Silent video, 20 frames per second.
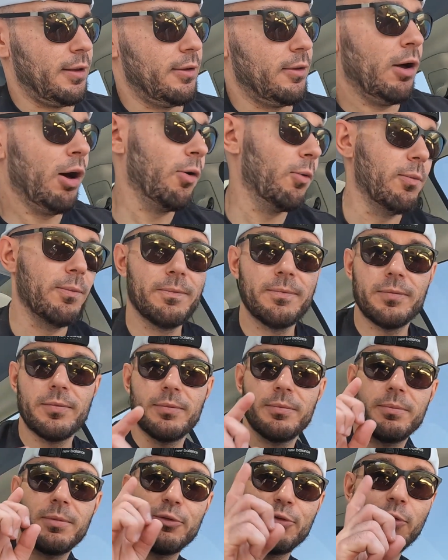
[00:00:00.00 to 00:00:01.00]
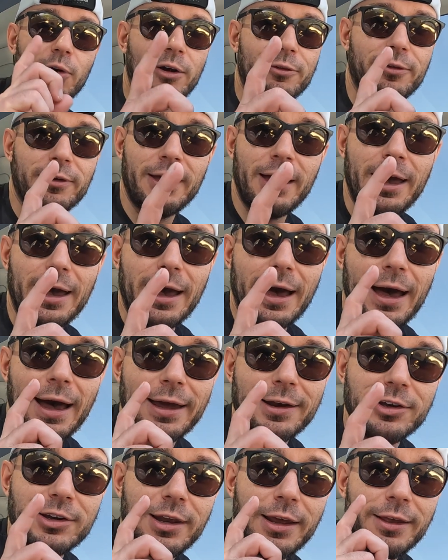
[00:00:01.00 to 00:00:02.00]
Oh, before I forget,
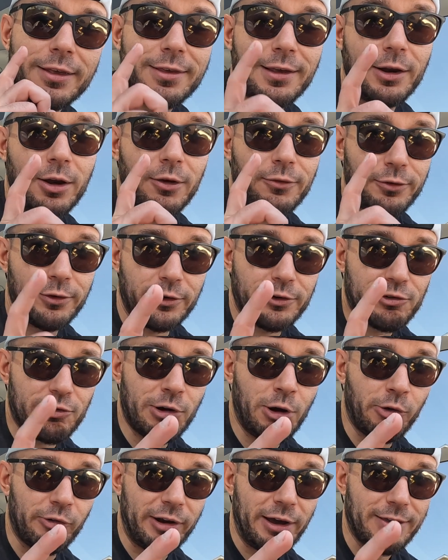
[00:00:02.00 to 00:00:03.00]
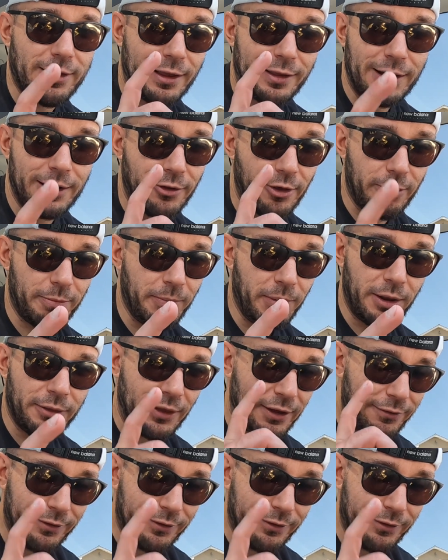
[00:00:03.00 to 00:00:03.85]
I did sign up for a trail race at the end of this month.